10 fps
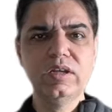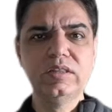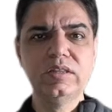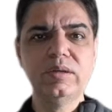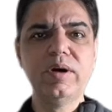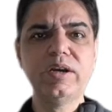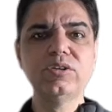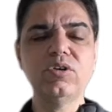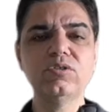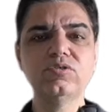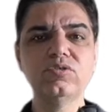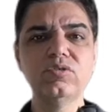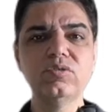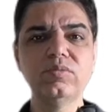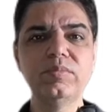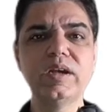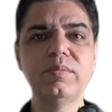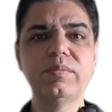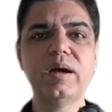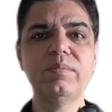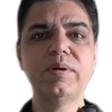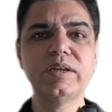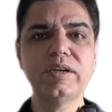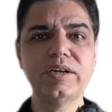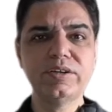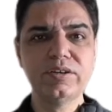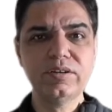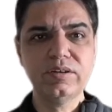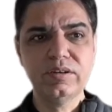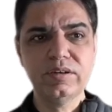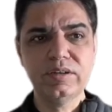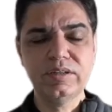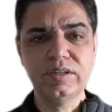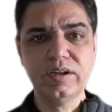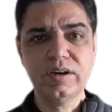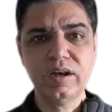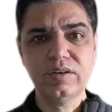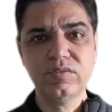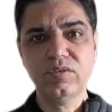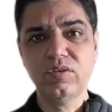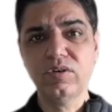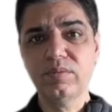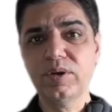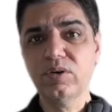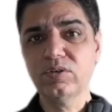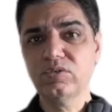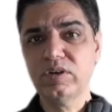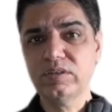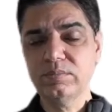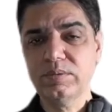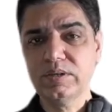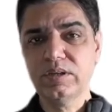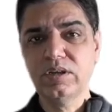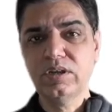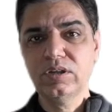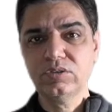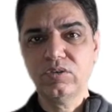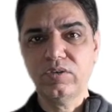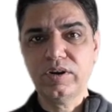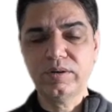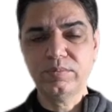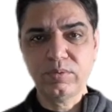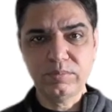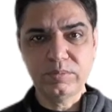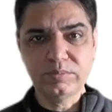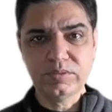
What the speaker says: They might also become diabetic later in their life, or may also exhibit thyroid problems.